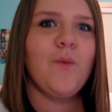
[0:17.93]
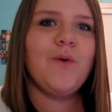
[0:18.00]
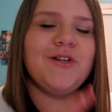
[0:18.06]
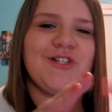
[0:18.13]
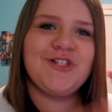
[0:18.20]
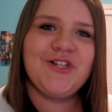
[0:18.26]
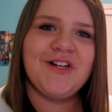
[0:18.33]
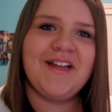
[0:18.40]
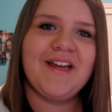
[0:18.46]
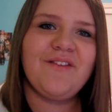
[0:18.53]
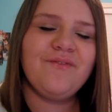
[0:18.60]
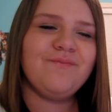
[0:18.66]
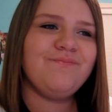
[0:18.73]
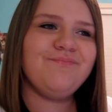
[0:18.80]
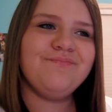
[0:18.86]
which it took
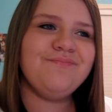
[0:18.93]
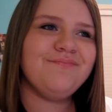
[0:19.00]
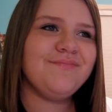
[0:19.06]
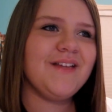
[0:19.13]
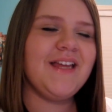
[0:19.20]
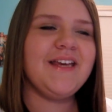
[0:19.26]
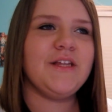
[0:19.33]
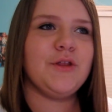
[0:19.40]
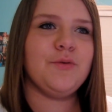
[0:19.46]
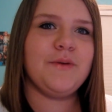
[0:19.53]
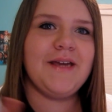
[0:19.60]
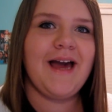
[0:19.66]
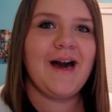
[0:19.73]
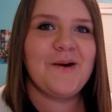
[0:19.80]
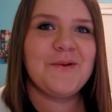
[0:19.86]
like
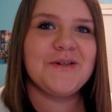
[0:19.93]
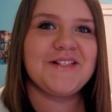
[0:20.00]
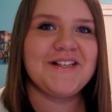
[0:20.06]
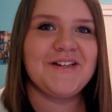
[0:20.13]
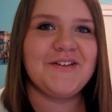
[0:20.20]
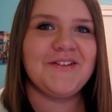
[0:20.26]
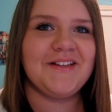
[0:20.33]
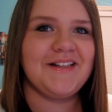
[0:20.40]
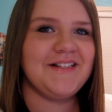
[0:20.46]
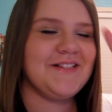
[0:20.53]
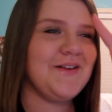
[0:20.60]
3 hours literally.